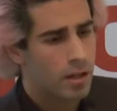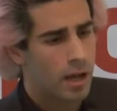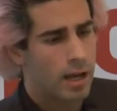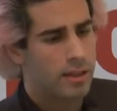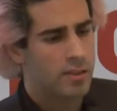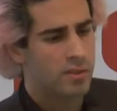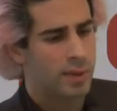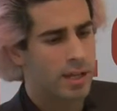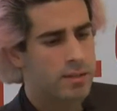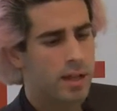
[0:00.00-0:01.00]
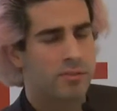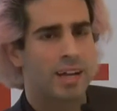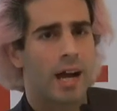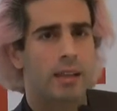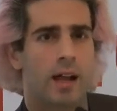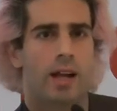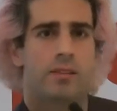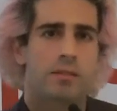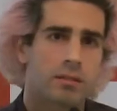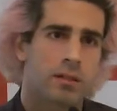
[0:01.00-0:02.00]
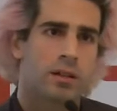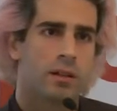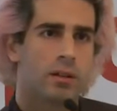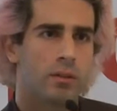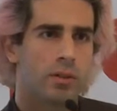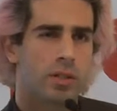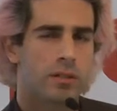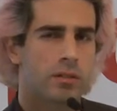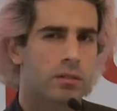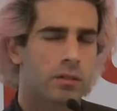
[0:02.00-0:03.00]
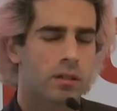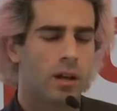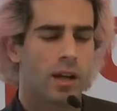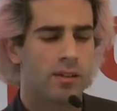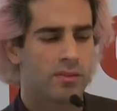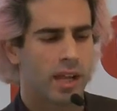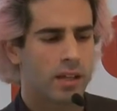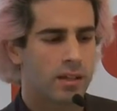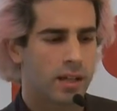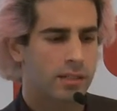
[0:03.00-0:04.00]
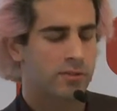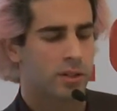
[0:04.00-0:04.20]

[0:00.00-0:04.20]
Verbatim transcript: and they even made a set of guidelines, which is kind of like a collective